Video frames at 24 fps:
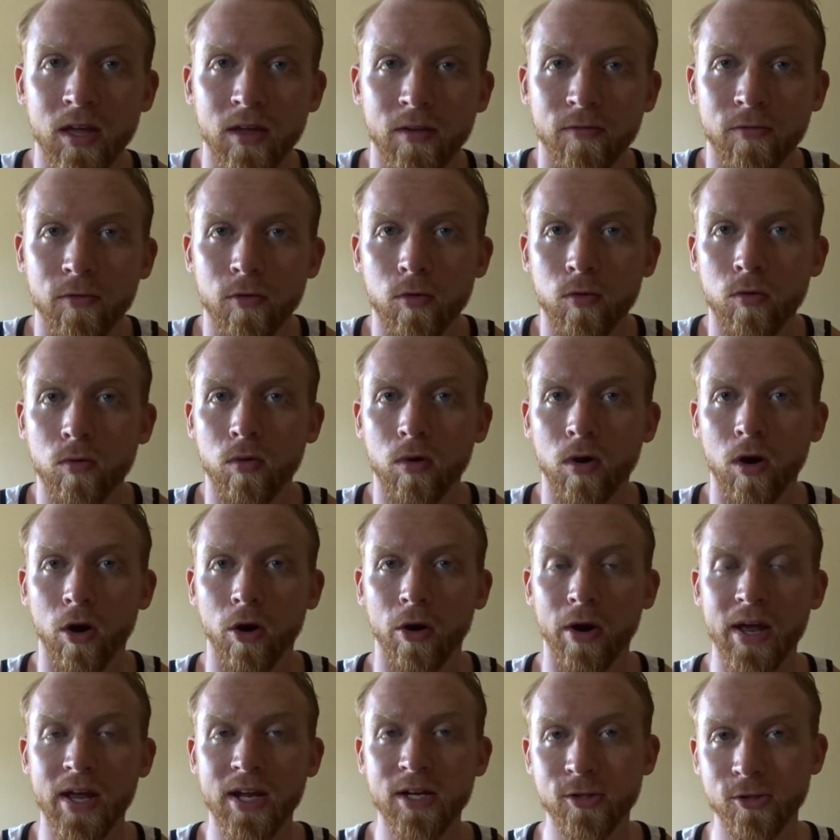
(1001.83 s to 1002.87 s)
If you
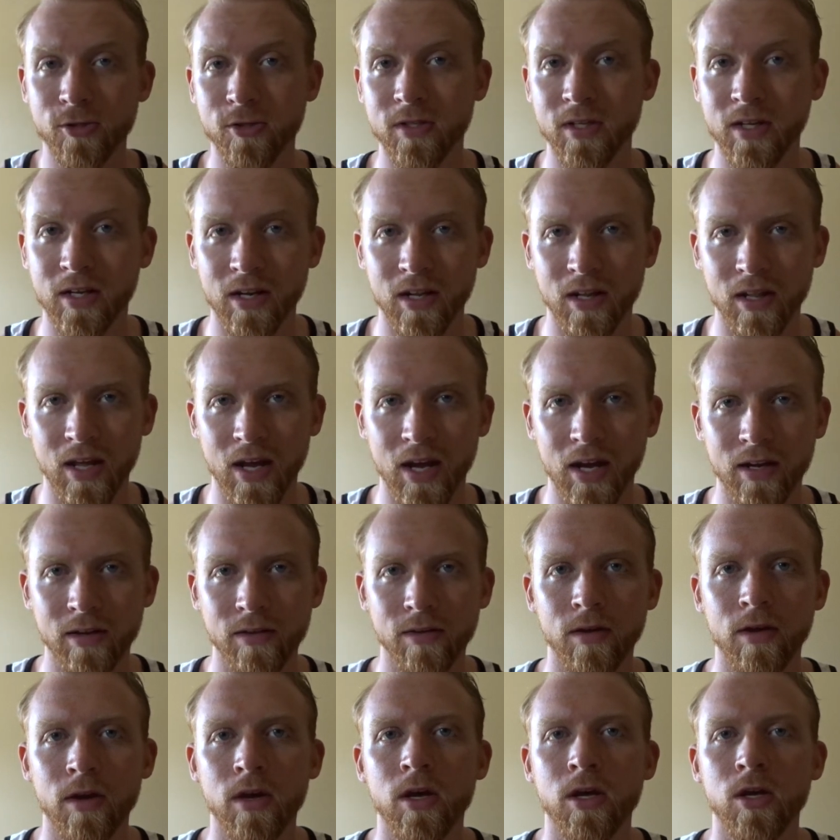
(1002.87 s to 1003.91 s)
are interested in
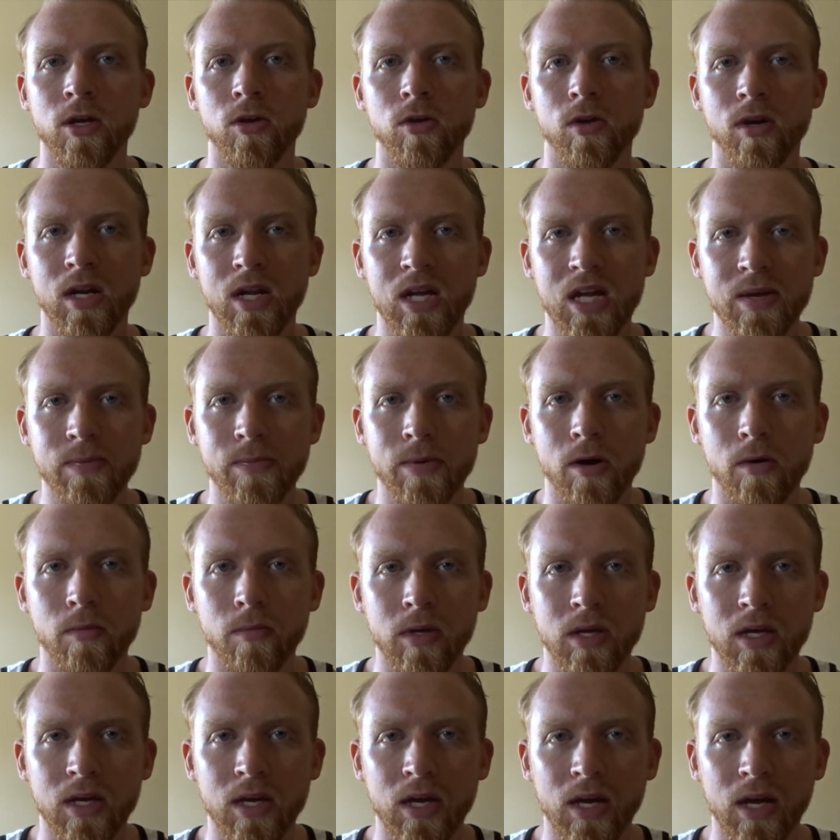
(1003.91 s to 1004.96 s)
that, you can email
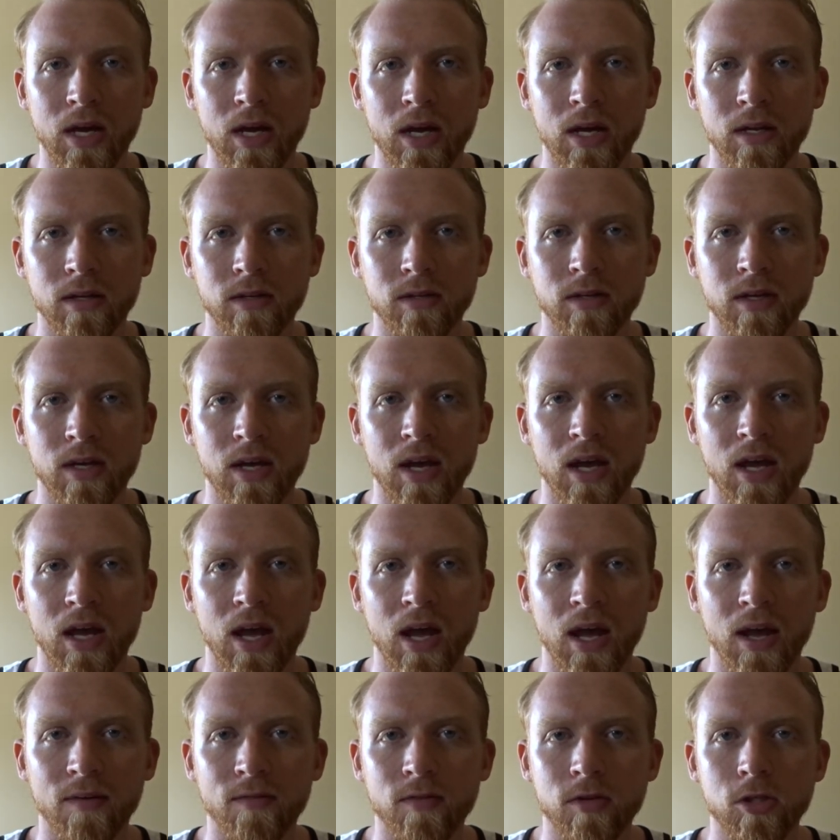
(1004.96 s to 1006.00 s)
me at
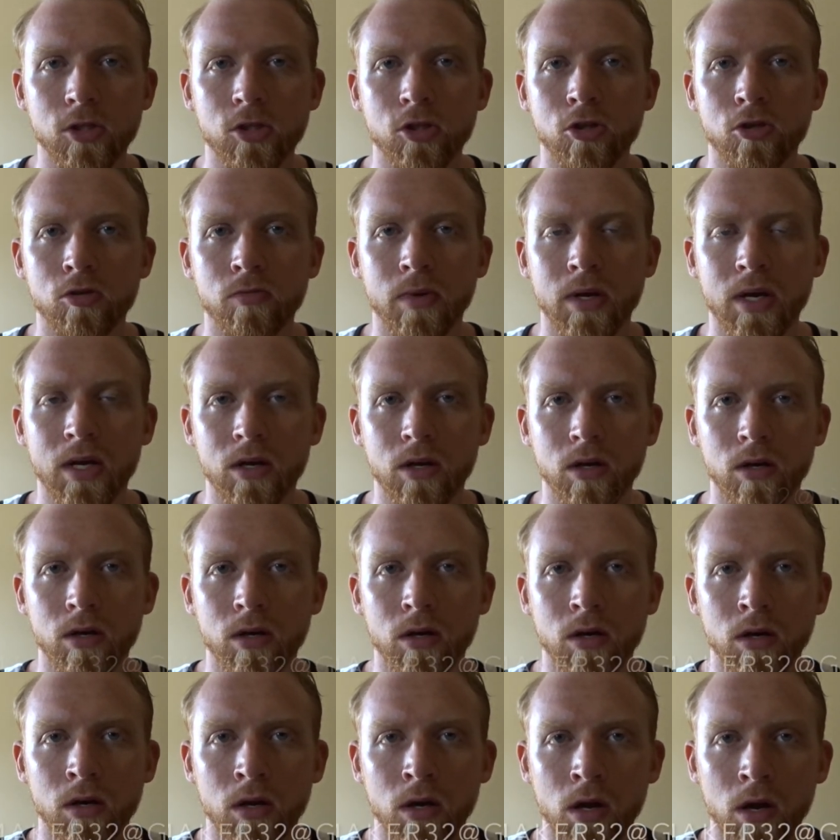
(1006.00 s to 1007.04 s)

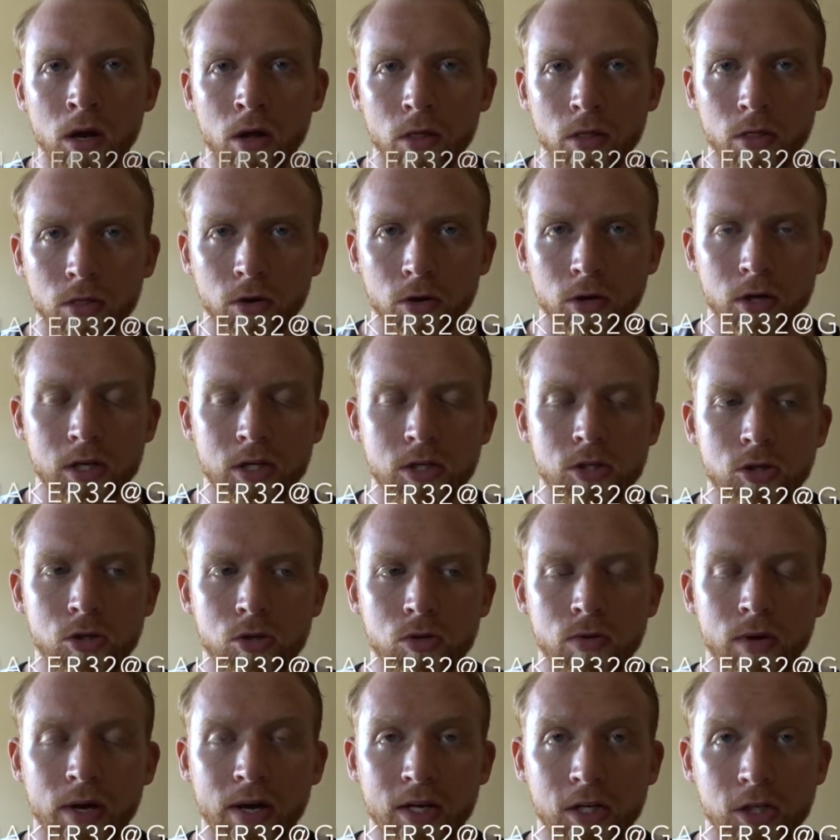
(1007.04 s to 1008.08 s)

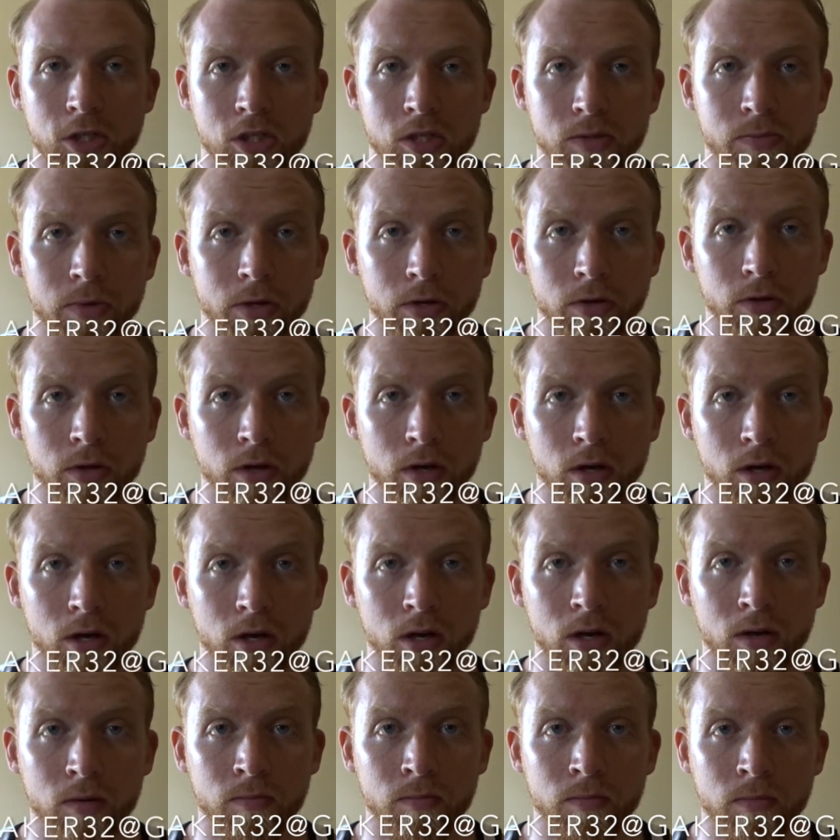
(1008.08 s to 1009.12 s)

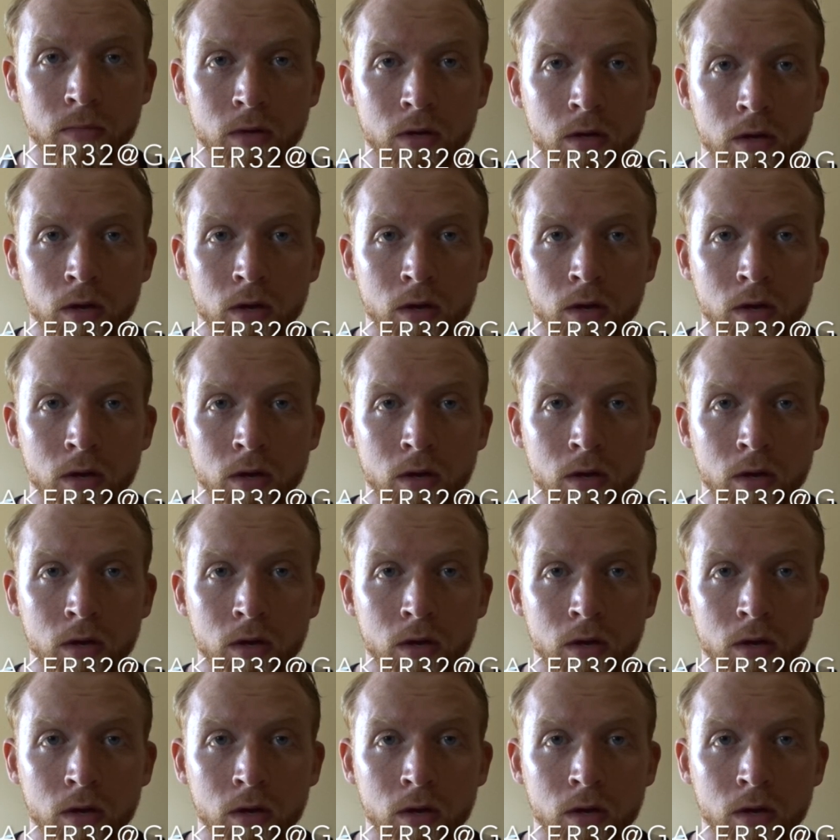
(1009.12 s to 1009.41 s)
evanshoemaker32@gmail.com,